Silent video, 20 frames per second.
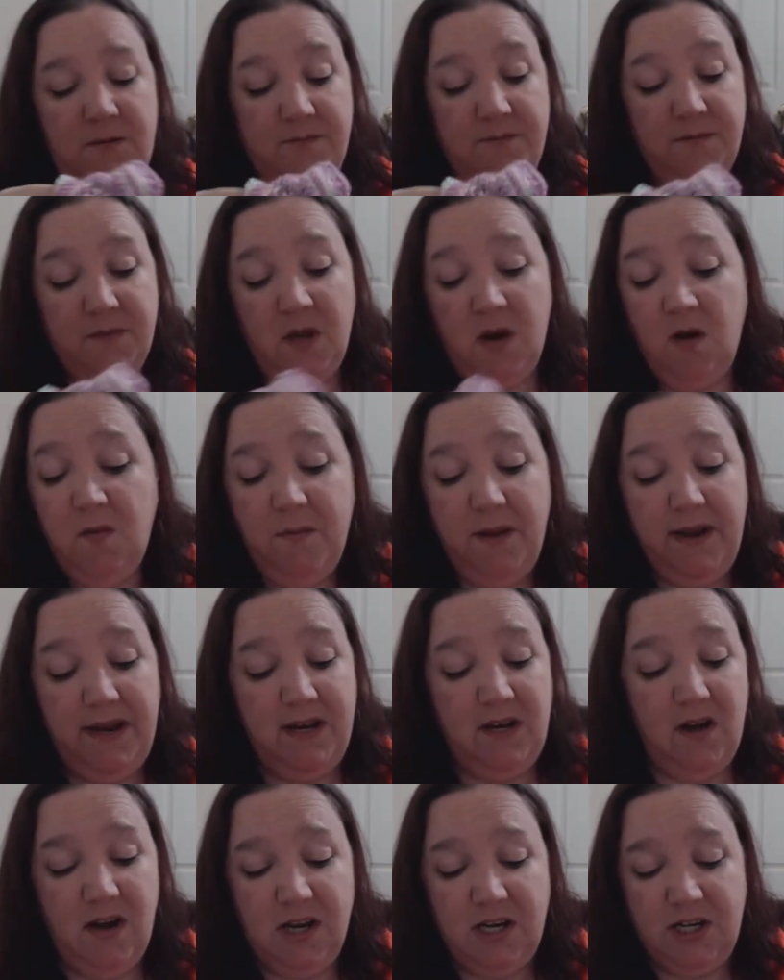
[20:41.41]
oh
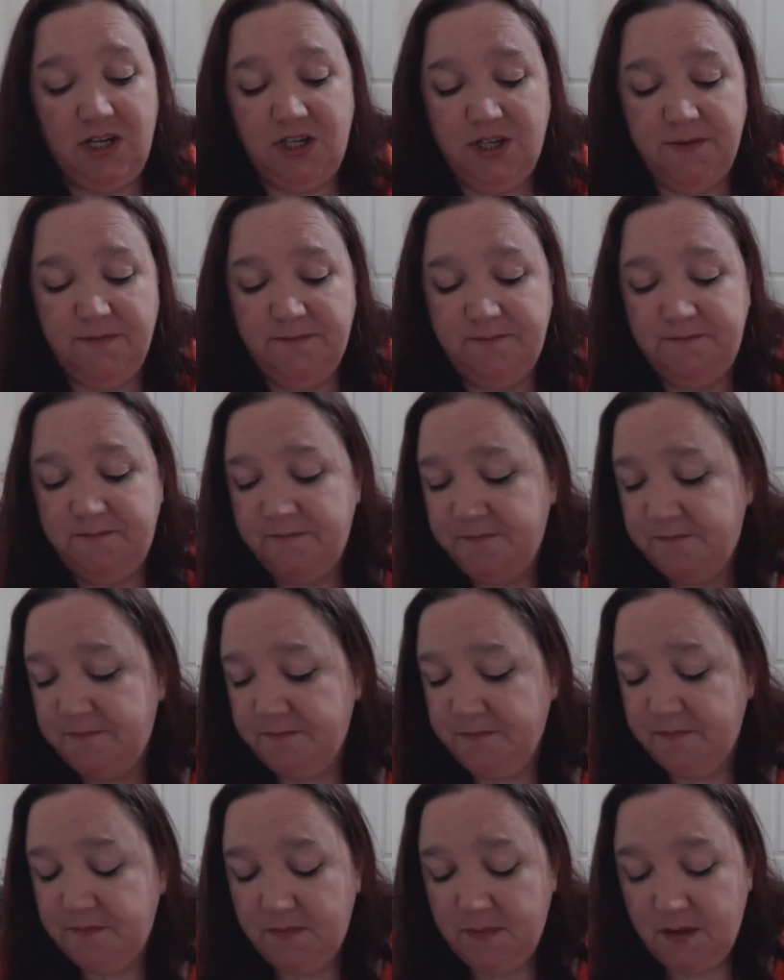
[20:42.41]
my gosh.
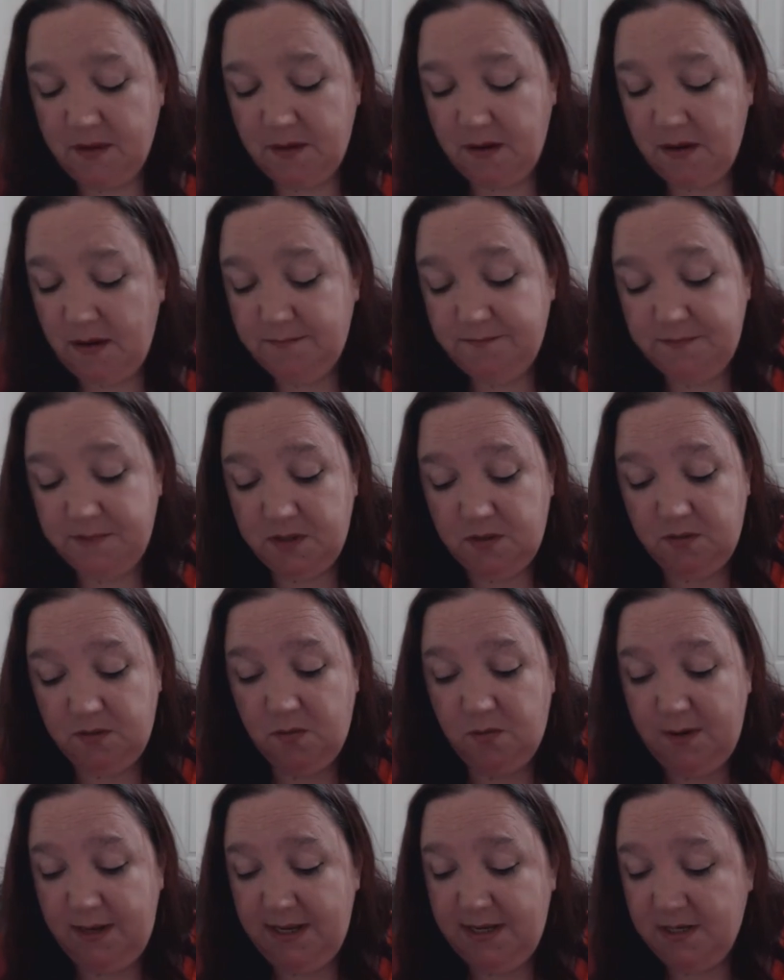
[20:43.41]
Don't
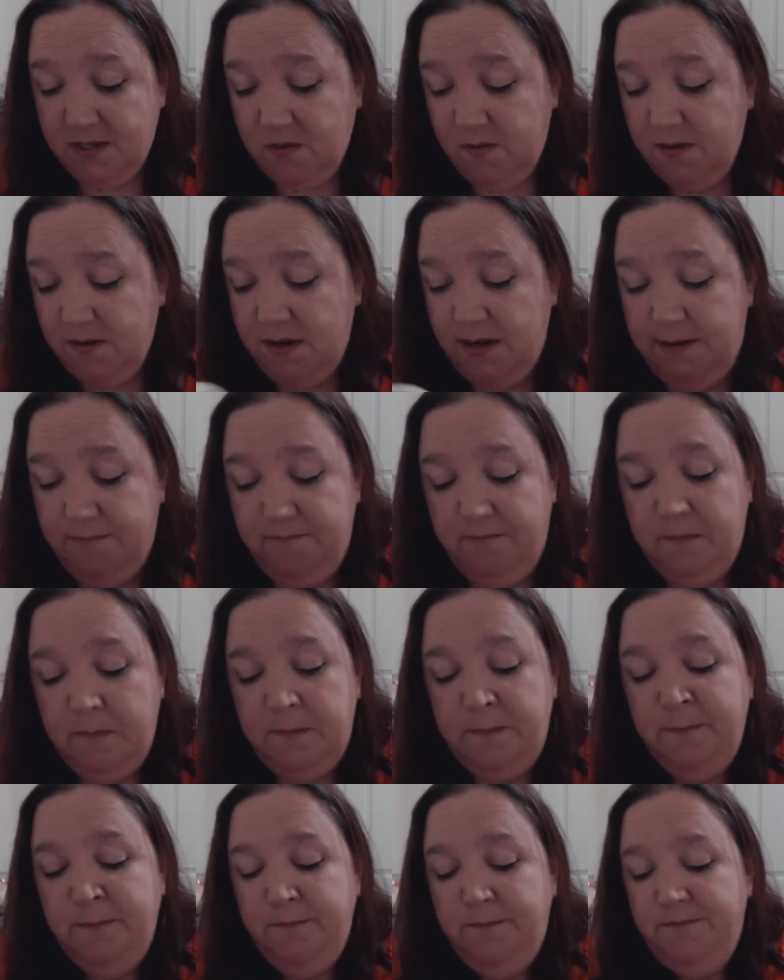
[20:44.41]
know what is going on.
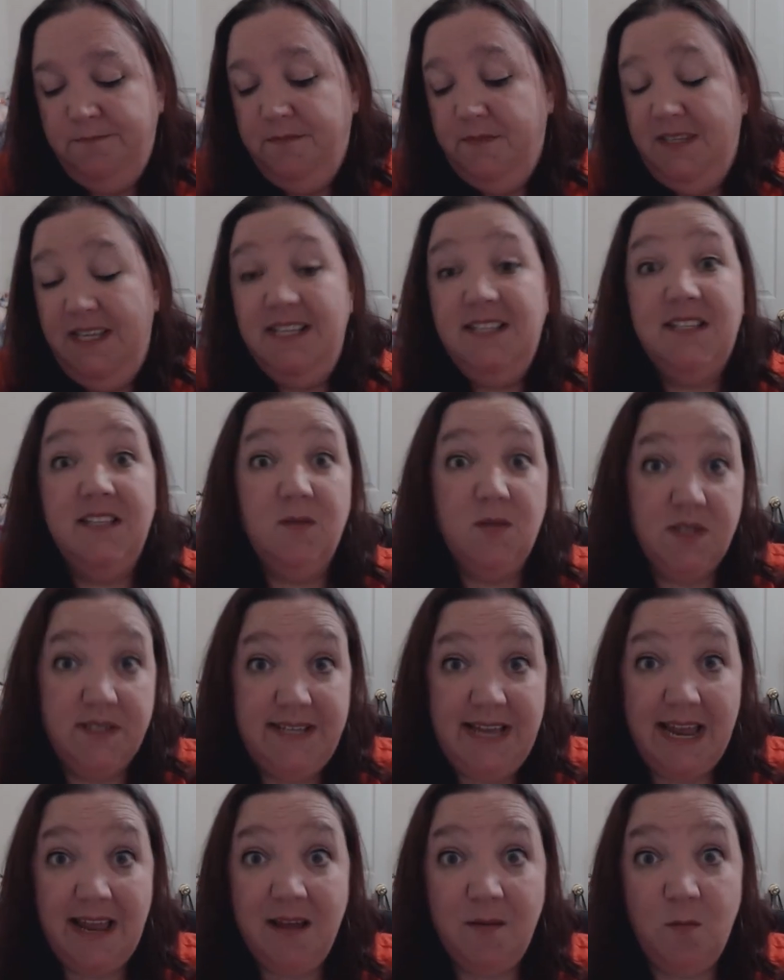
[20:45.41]
It's those
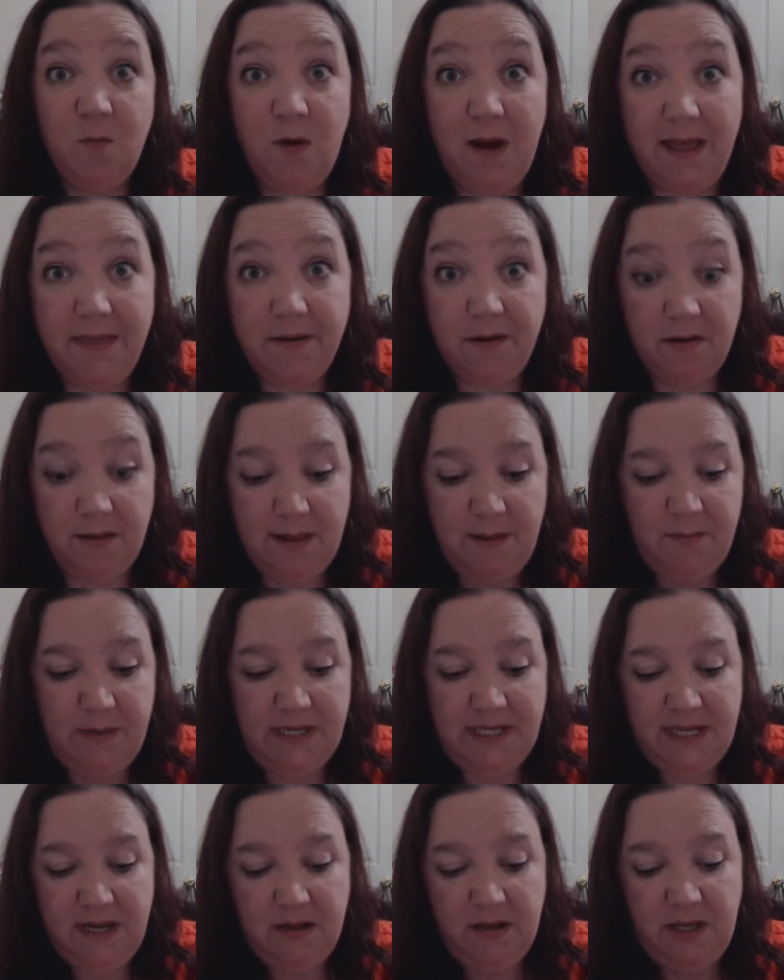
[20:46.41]
damn weather, let
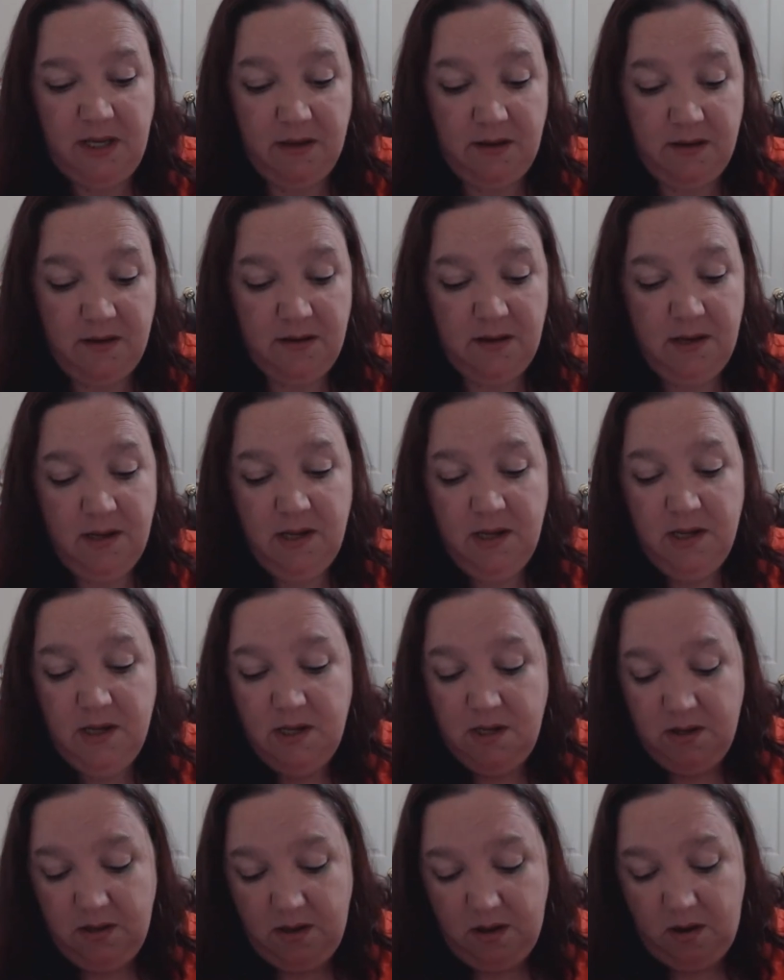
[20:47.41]
me tell you.
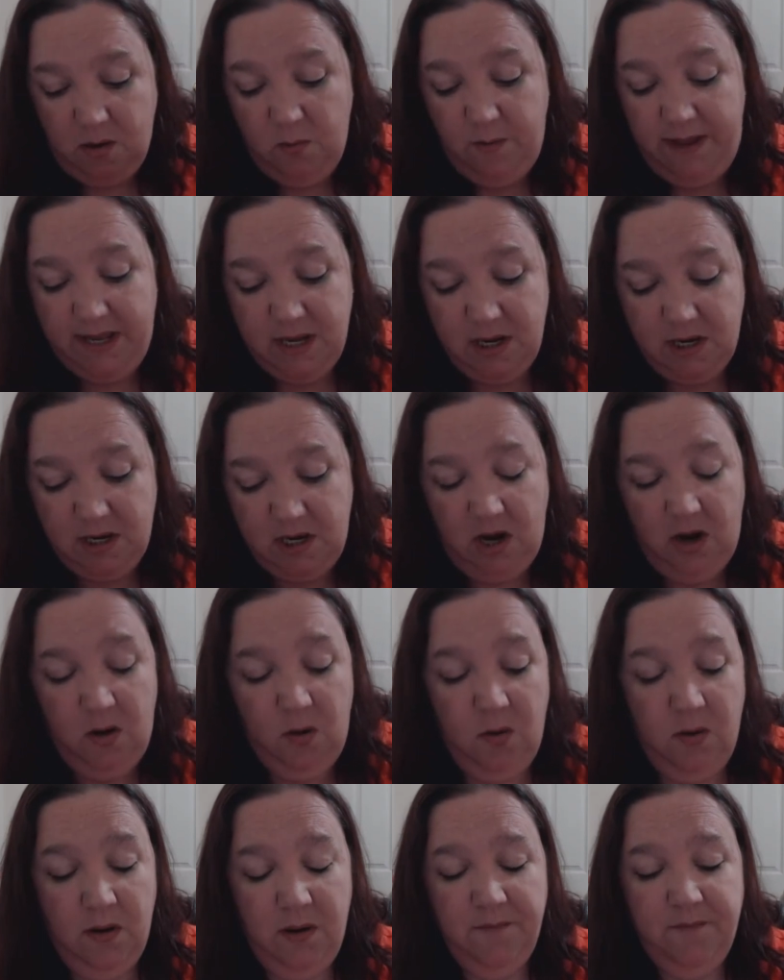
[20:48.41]
A week
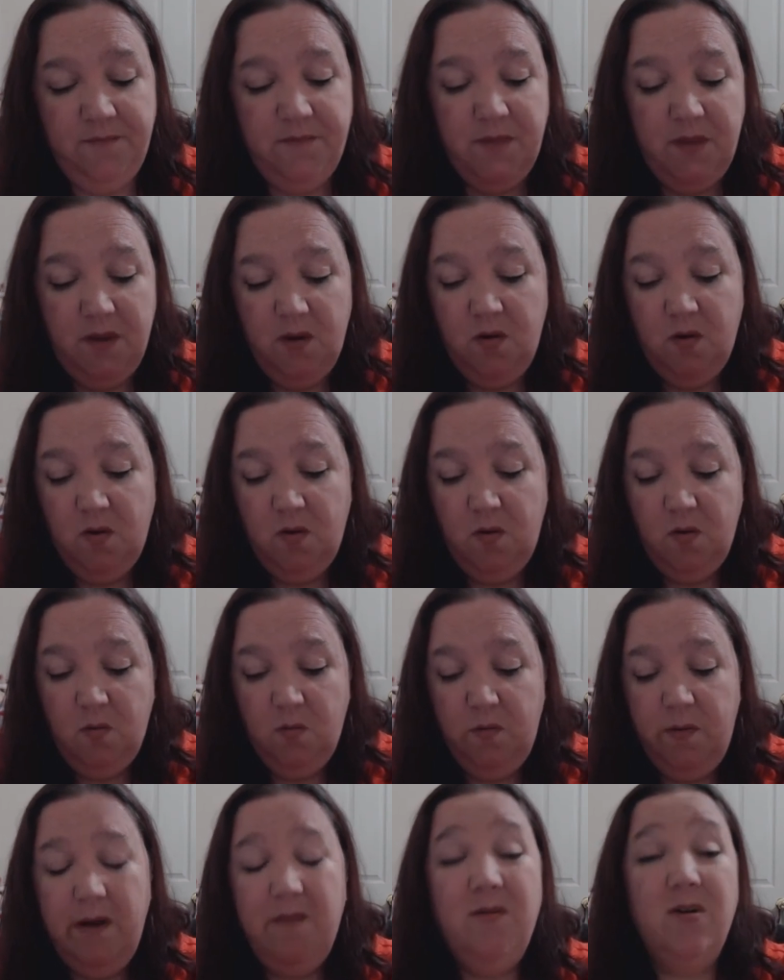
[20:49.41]
ago,
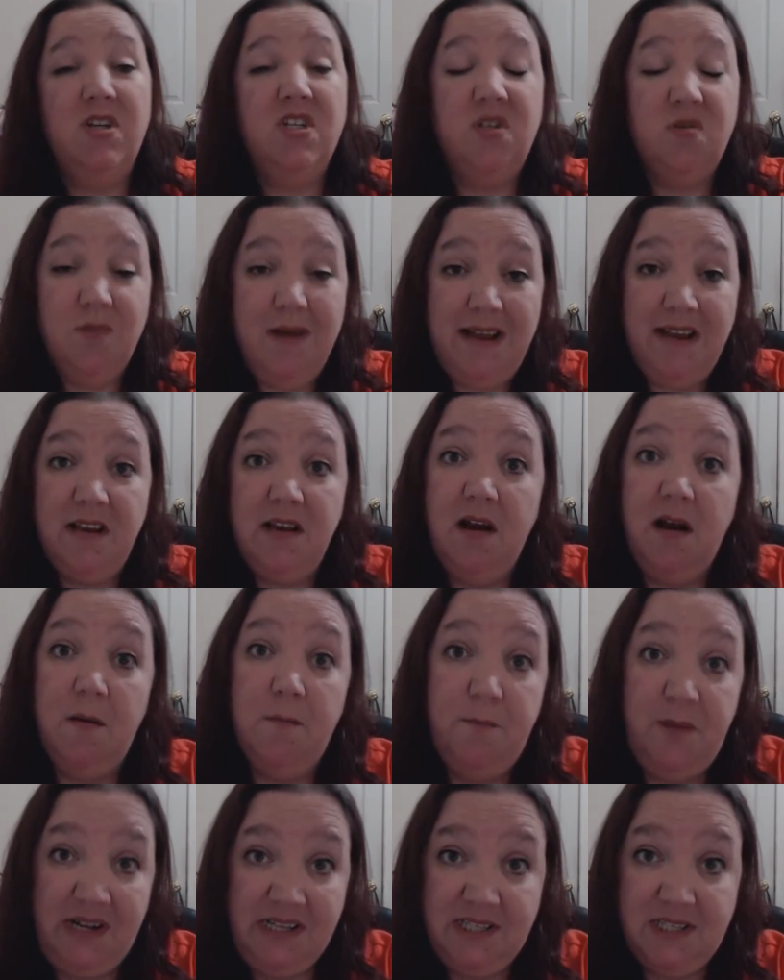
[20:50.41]
we were sweating
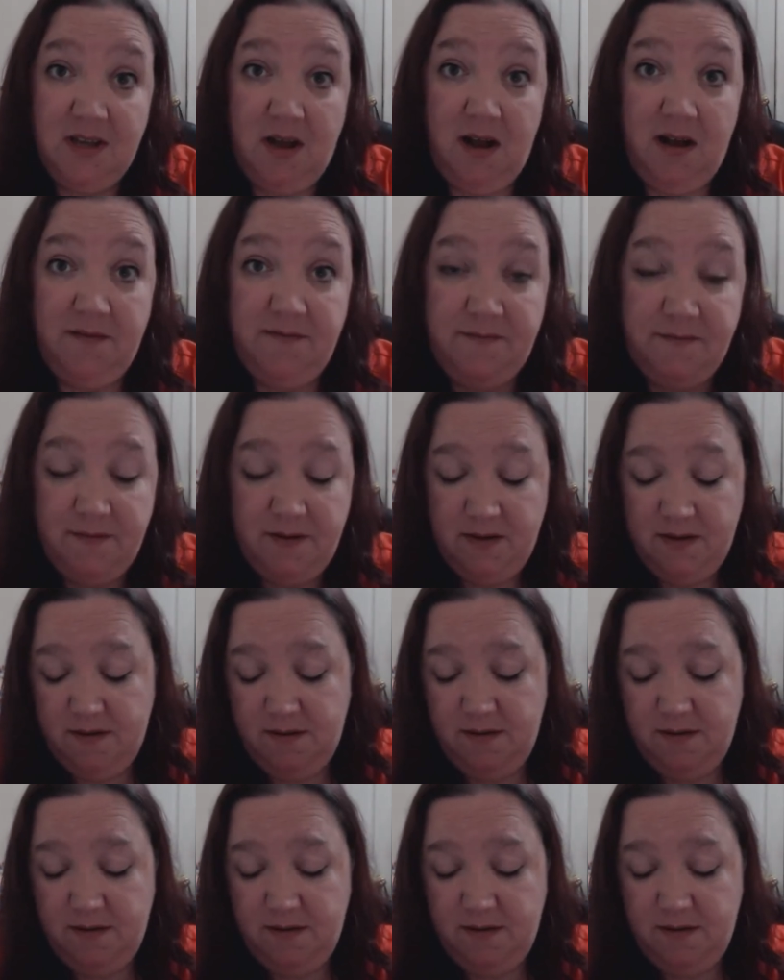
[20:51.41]
our butts off